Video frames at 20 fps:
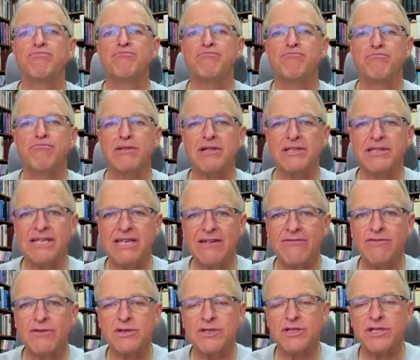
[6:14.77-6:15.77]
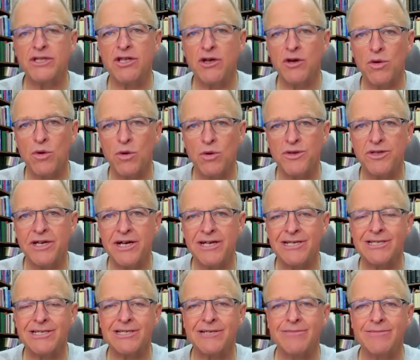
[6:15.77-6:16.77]
Believers in the Old
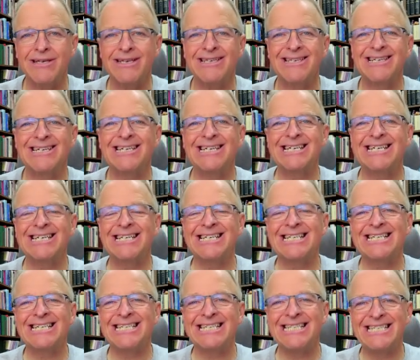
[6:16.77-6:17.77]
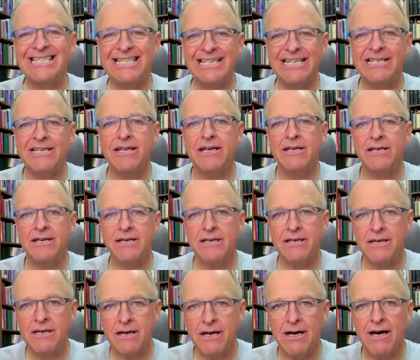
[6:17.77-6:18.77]
Testament did
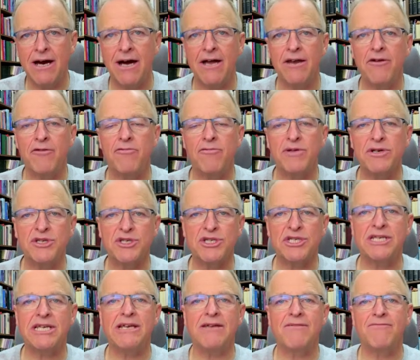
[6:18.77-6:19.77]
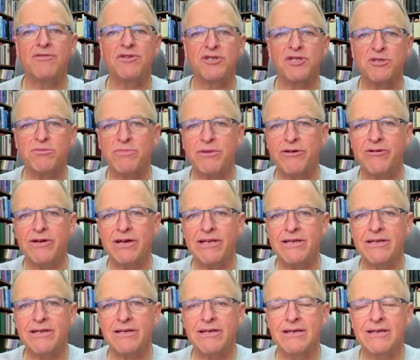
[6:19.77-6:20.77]
not receive the Spirit
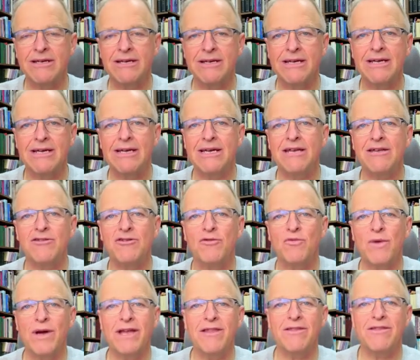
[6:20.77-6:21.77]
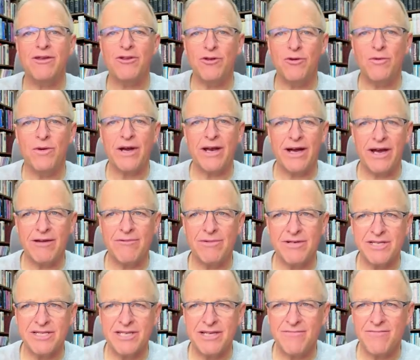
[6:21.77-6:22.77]
in the way that you and I
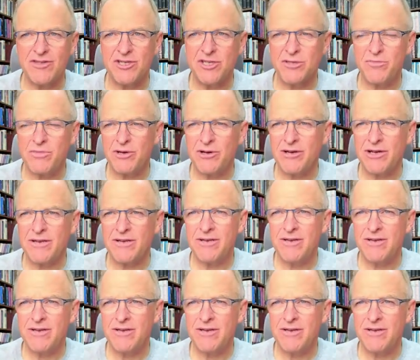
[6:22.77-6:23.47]
receive the Spirit.